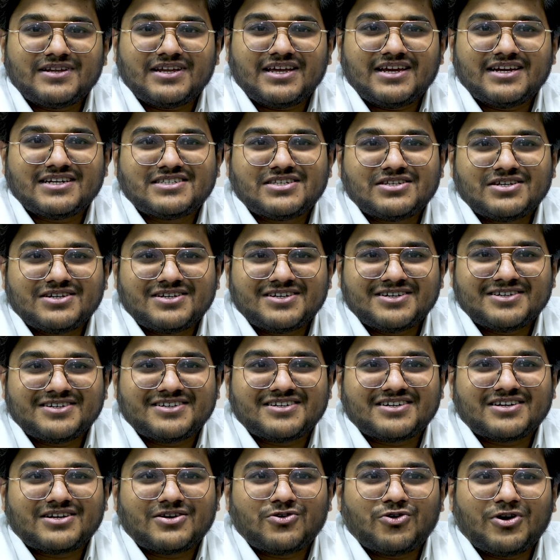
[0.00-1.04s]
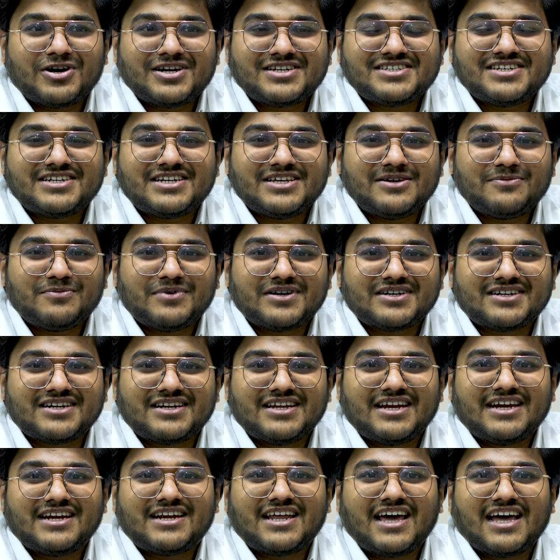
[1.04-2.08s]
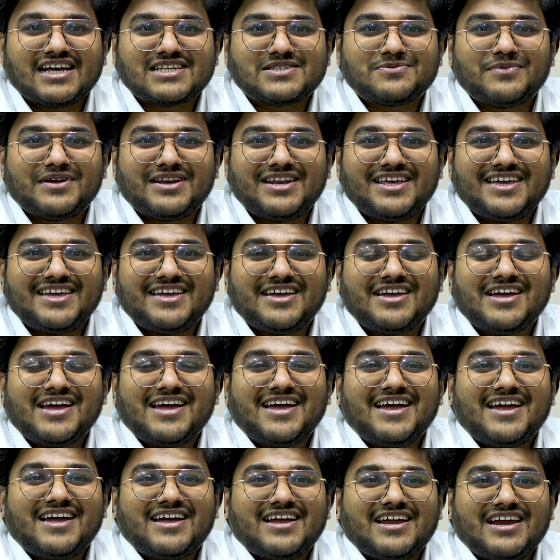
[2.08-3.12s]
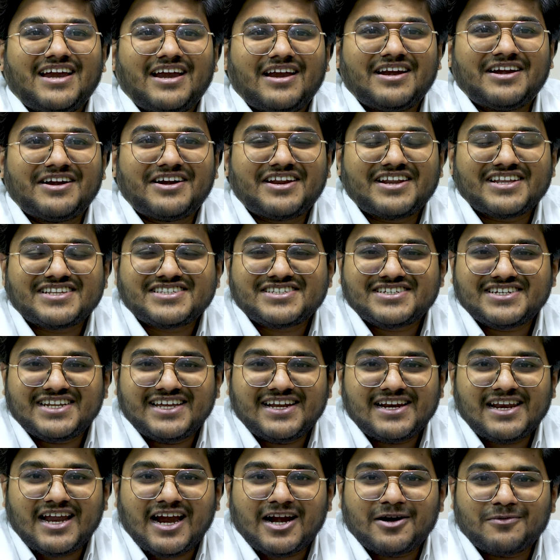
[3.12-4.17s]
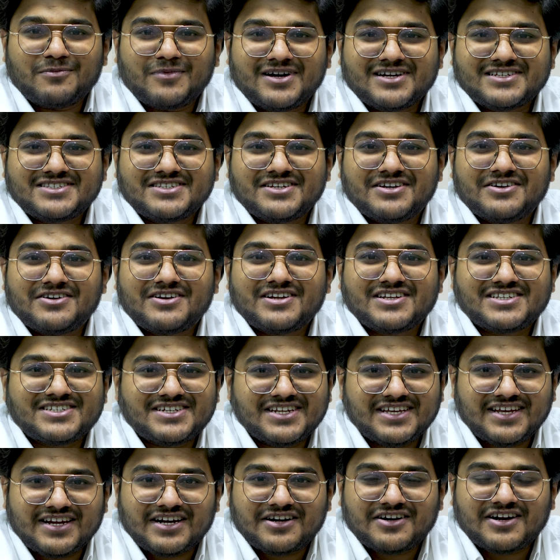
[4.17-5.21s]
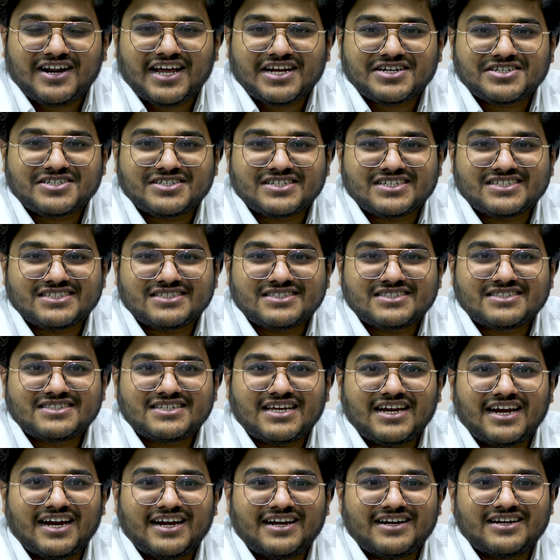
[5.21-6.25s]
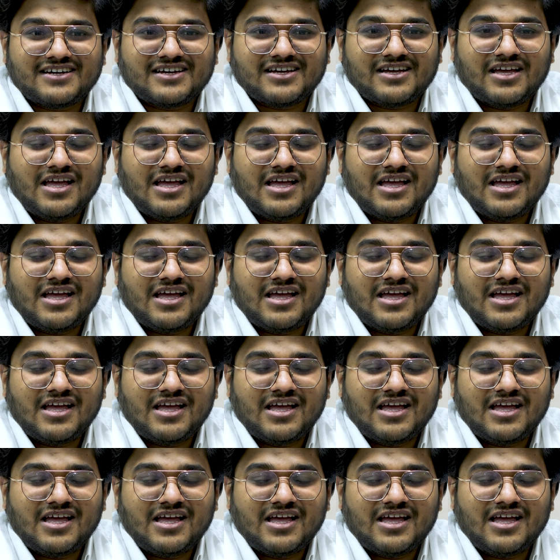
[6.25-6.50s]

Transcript: It's a quiet city, but it has many interesting landmarks, interesting attractions, and